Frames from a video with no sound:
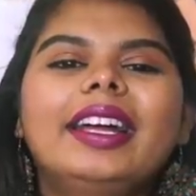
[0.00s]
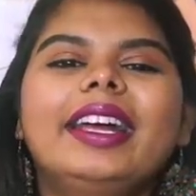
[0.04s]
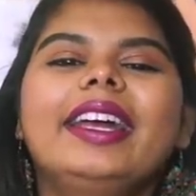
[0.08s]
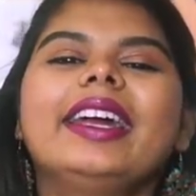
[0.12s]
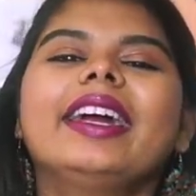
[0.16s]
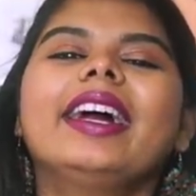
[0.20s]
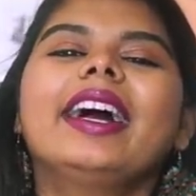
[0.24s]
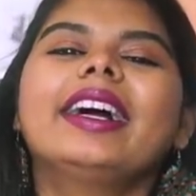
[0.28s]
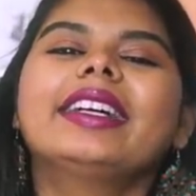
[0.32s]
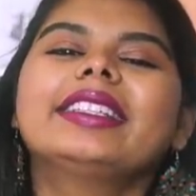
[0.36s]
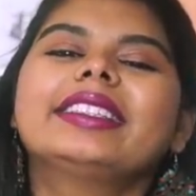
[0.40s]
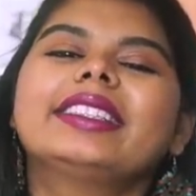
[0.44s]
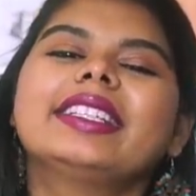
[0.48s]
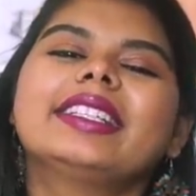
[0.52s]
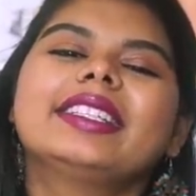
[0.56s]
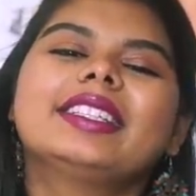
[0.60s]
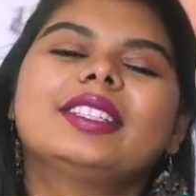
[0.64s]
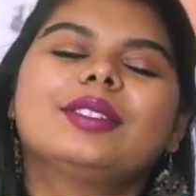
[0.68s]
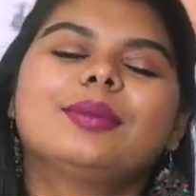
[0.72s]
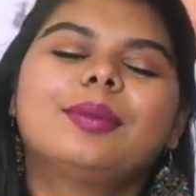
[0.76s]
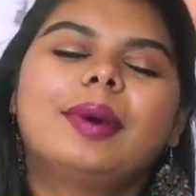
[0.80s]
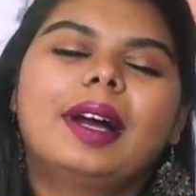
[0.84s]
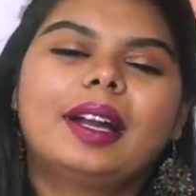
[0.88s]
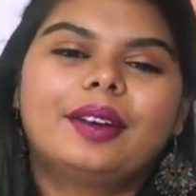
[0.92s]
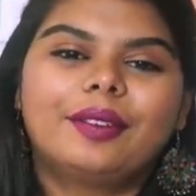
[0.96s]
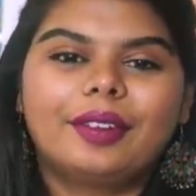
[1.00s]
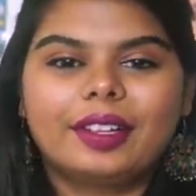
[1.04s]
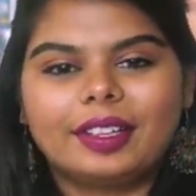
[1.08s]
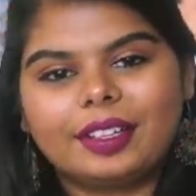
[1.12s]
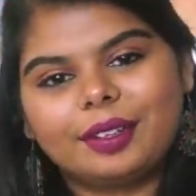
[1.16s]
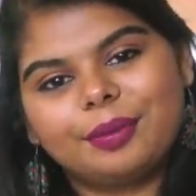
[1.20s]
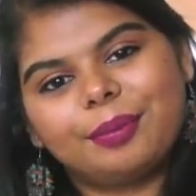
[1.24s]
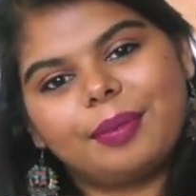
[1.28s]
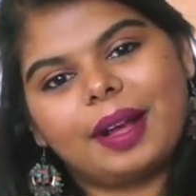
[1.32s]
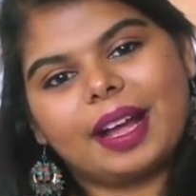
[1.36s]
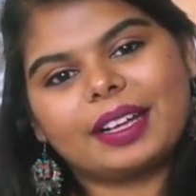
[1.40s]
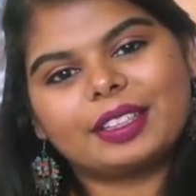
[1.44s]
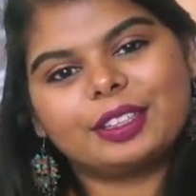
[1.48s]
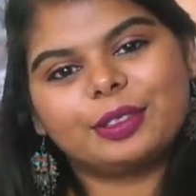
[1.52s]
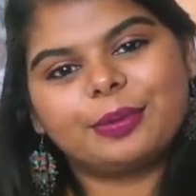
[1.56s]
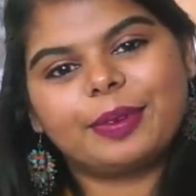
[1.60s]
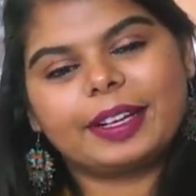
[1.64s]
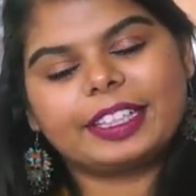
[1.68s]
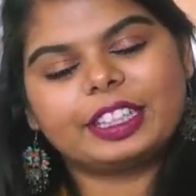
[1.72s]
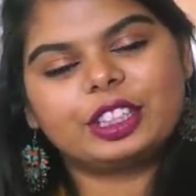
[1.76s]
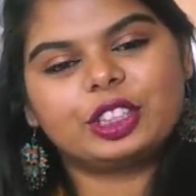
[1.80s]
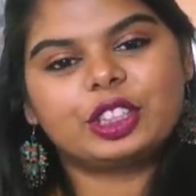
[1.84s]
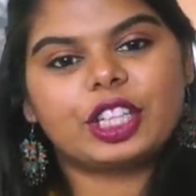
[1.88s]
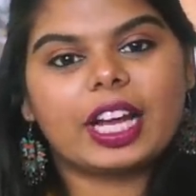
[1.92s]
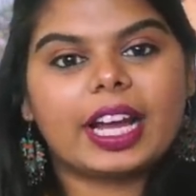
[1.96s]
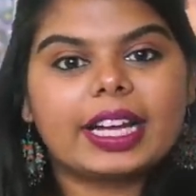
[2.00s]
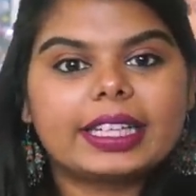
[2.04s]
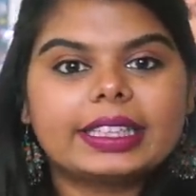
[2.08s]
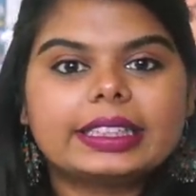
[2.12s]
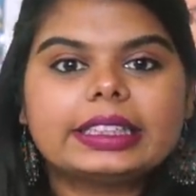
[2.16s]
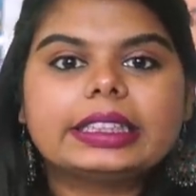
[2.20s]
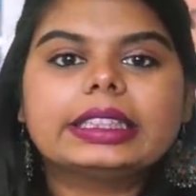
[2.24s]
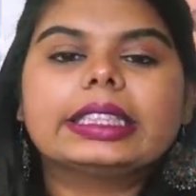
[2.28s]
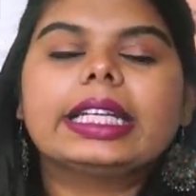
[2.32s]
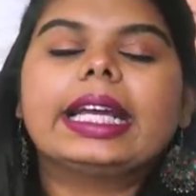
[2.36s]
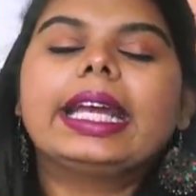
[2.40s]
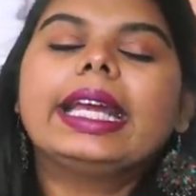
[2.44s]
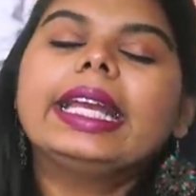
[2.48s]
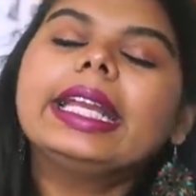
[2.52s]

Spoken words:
Hey guys, this is Suman. Welcome back to my channel.